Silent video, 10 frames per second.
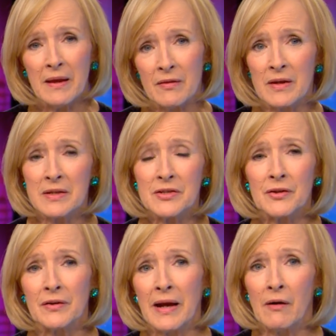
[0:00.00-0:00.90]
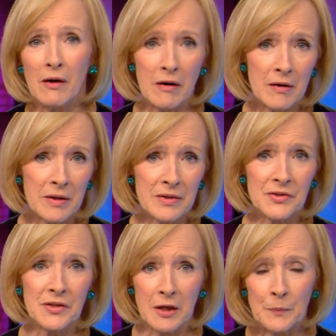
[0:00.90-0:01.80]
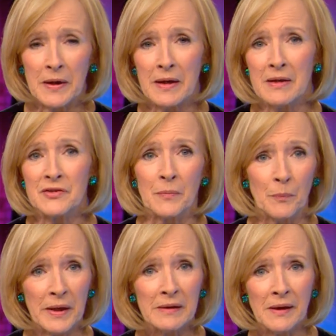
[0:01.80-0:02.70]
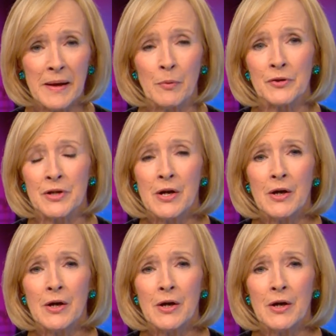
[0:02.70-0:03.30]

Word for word: this on how artists, companies, and big labels